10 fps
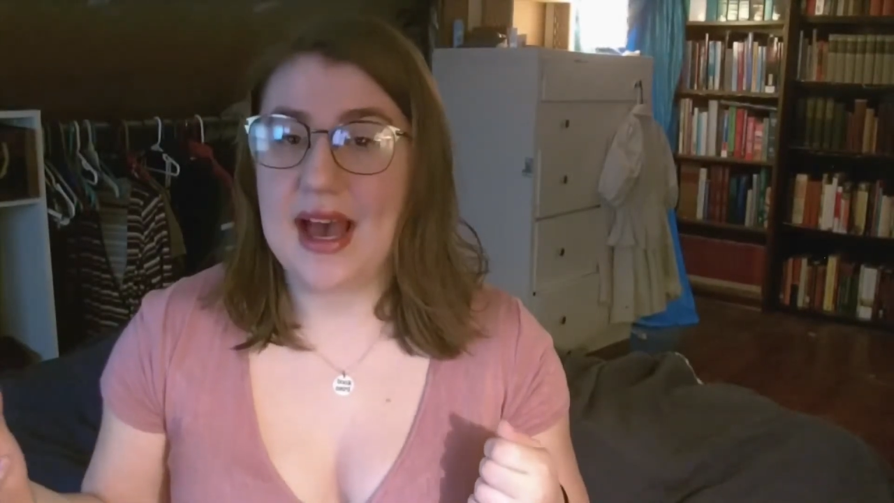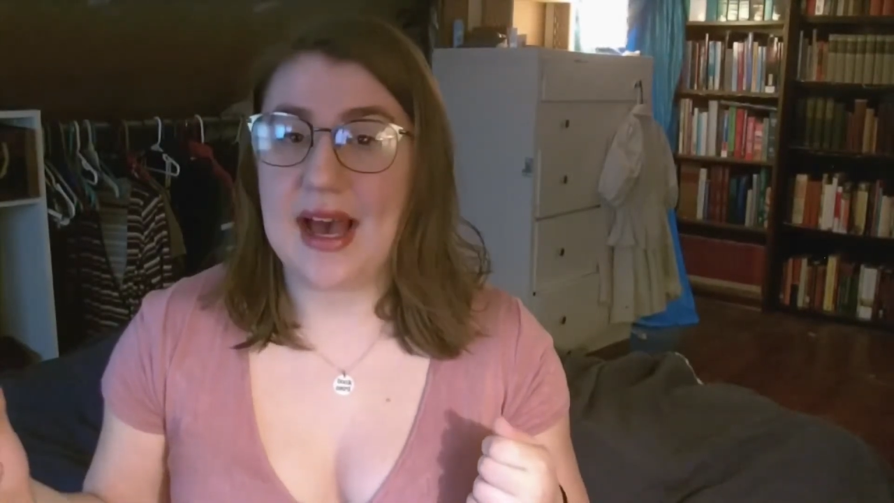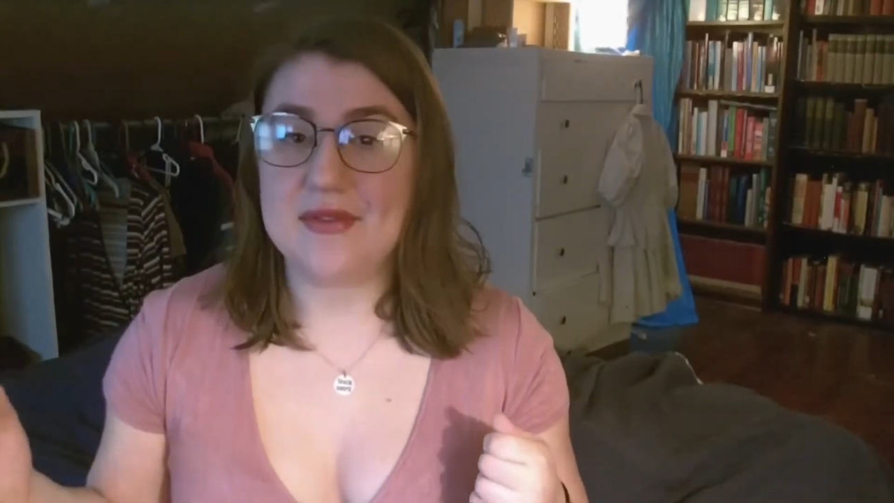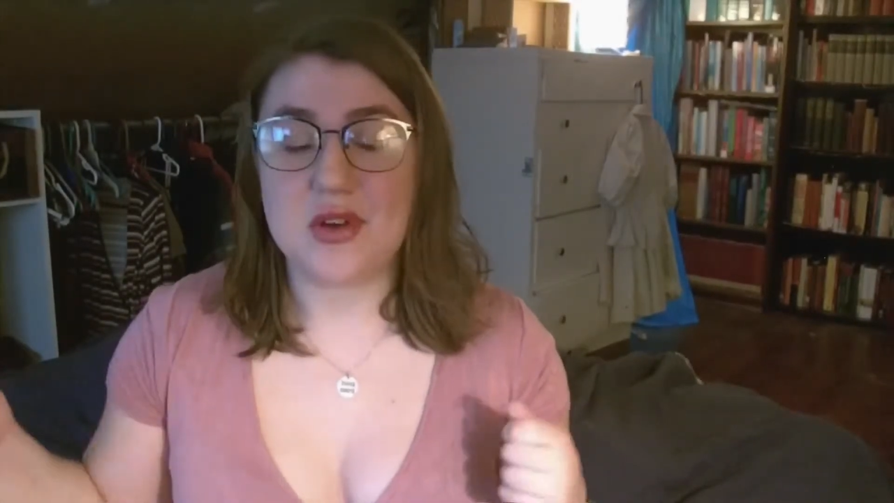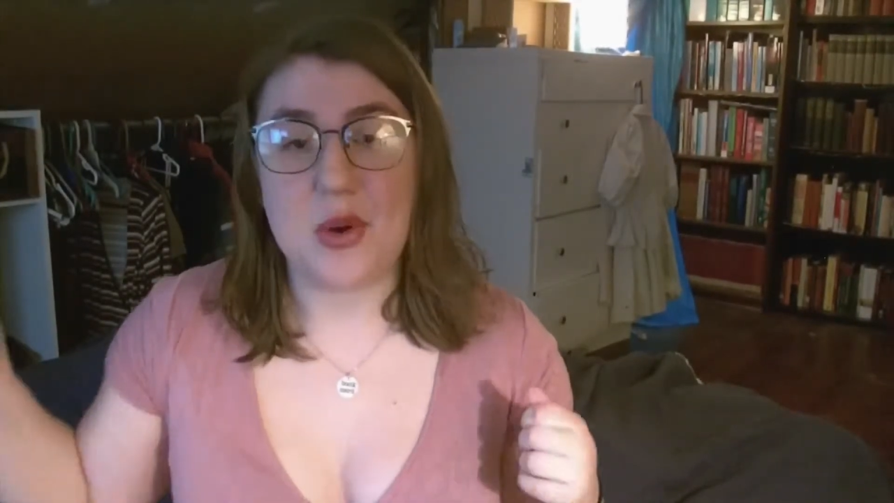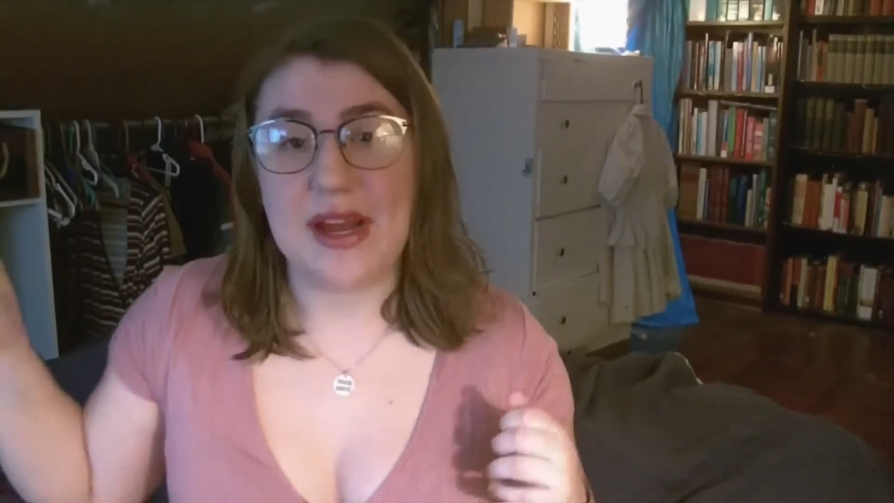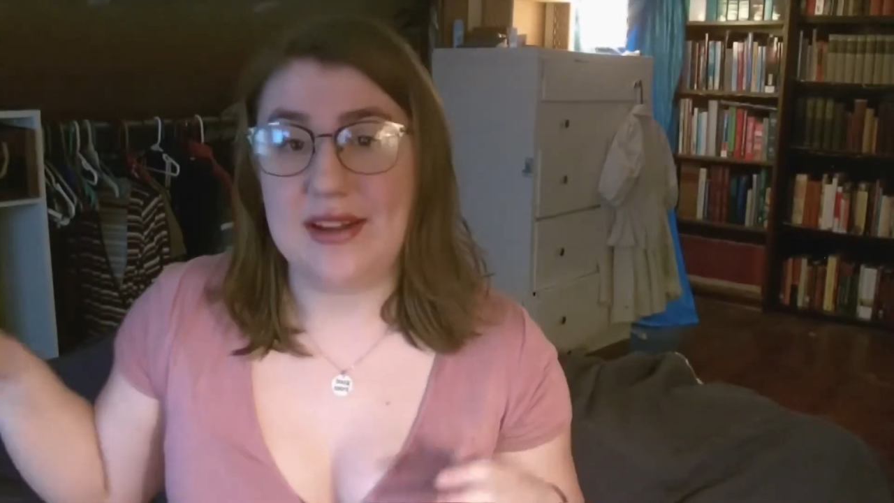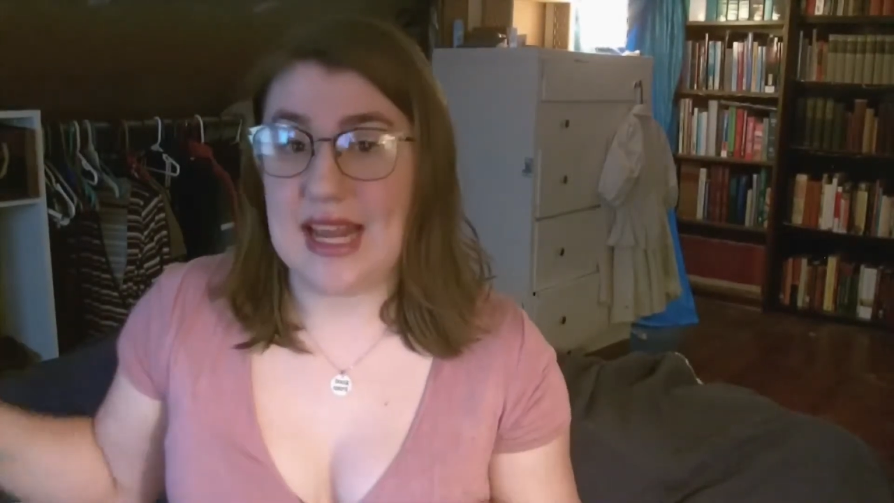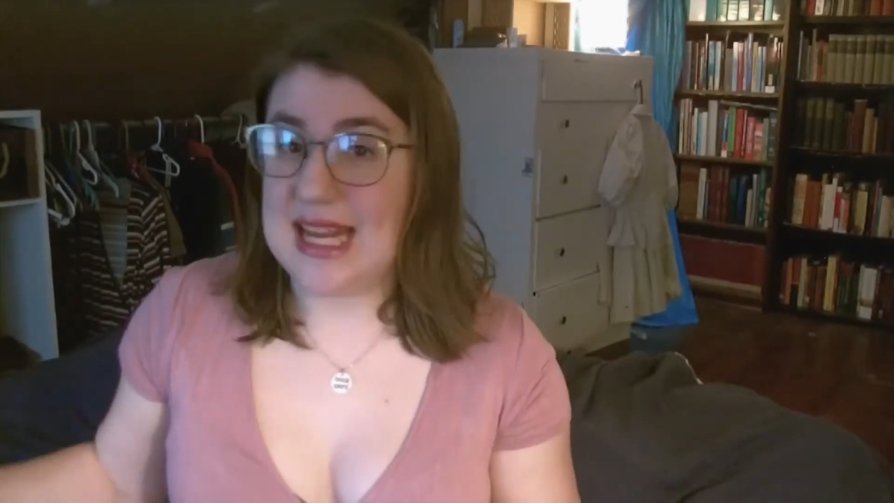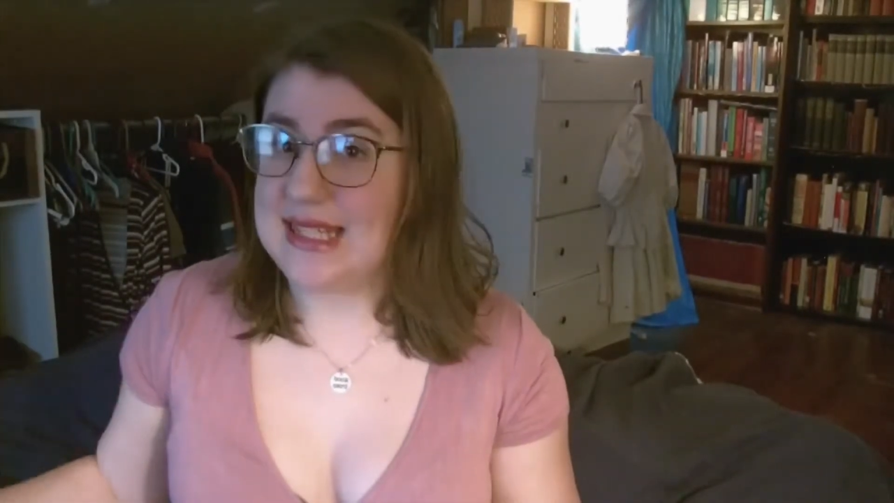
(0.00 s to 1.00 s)
I've
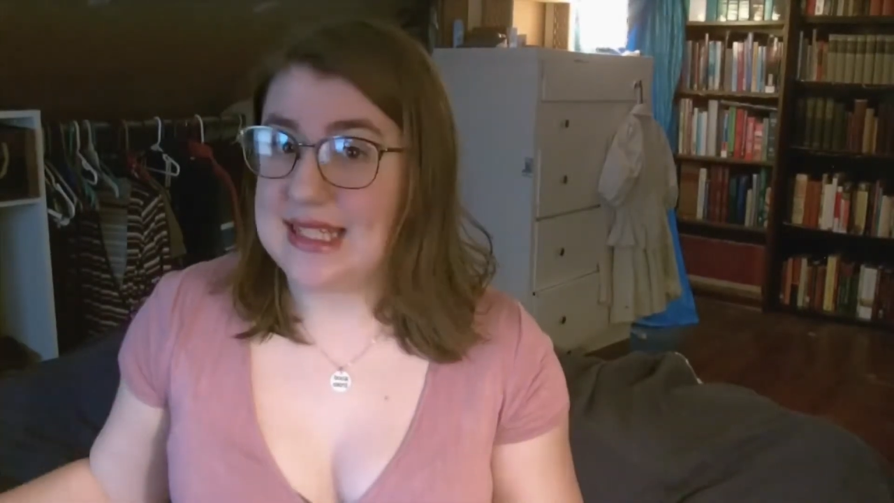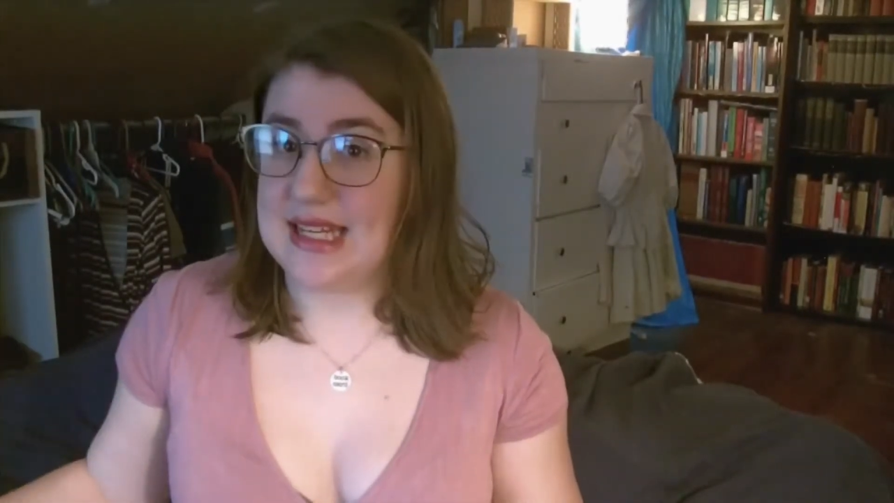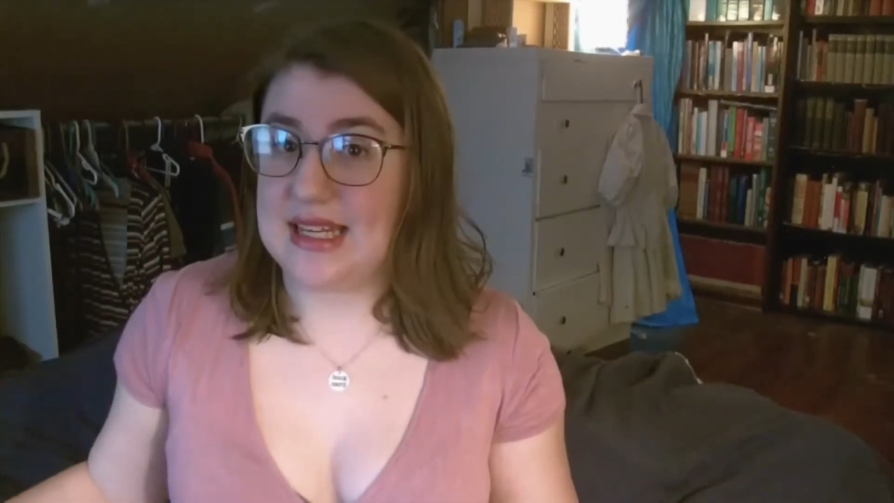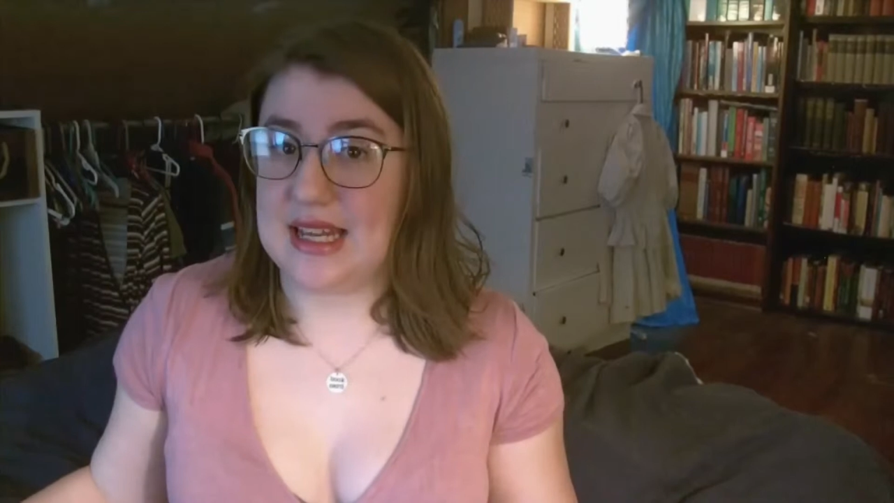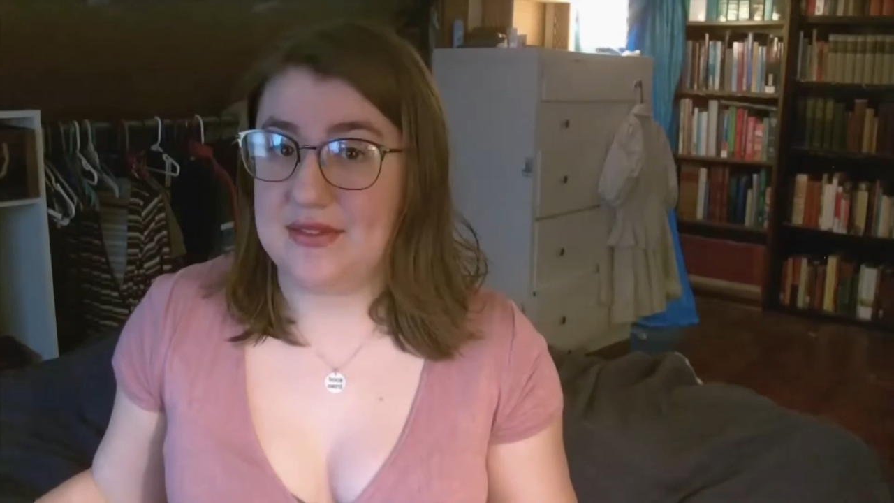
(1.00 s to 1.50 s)
acquired 18